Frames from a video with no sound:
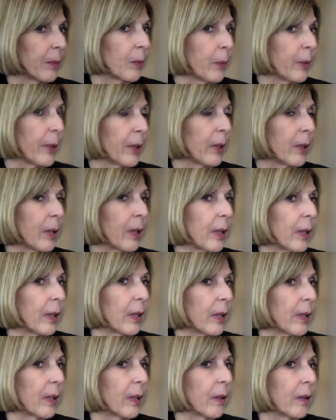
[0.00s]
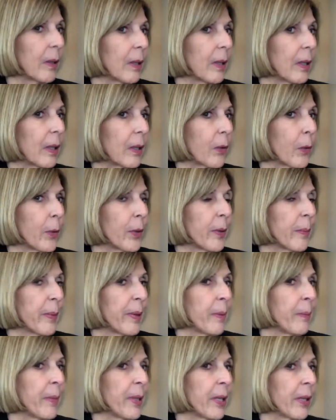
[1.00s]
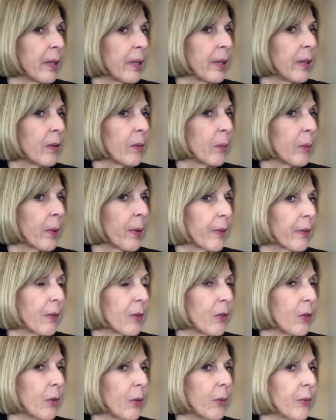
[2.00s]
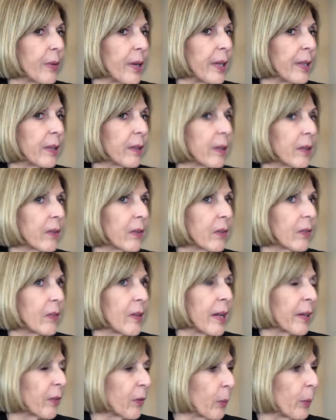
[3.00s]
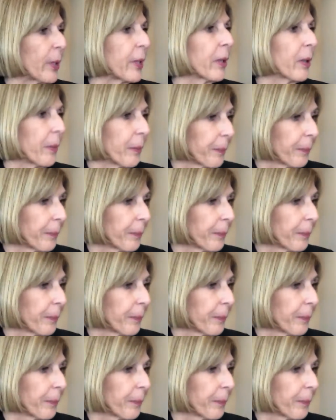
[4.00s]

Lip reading: we are going to be meeting with the 2 finalists next week.